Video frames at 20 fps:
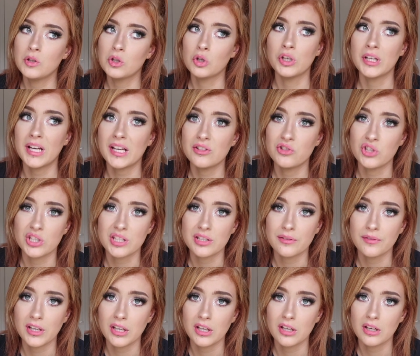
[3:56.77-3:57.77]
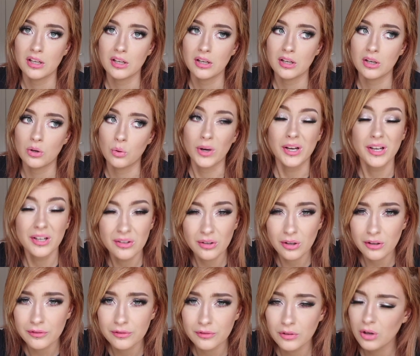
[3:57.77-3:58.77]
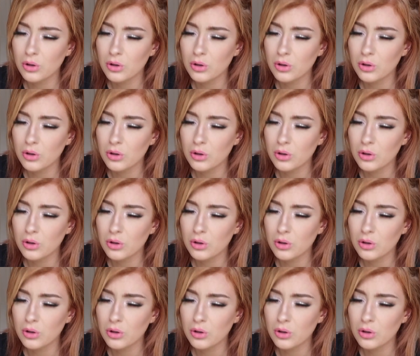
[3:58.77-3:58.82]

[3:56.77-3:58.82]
you're going to get the gist of it quick enough.